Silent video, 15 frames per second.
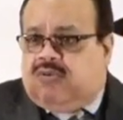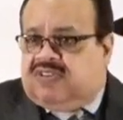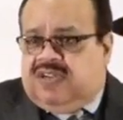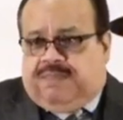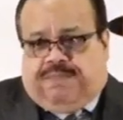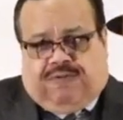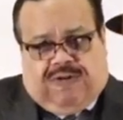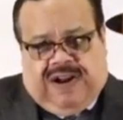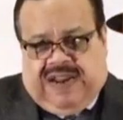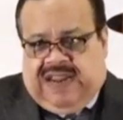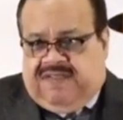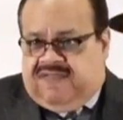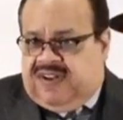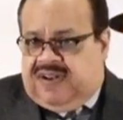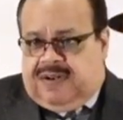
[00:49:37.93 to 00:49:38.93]

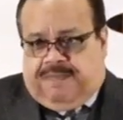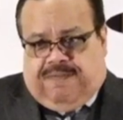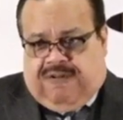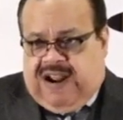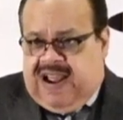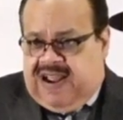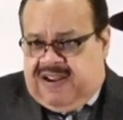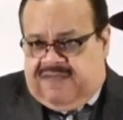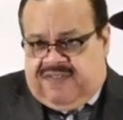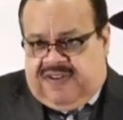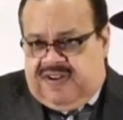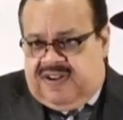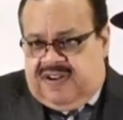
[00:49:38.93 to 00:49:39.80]
depraved and deprived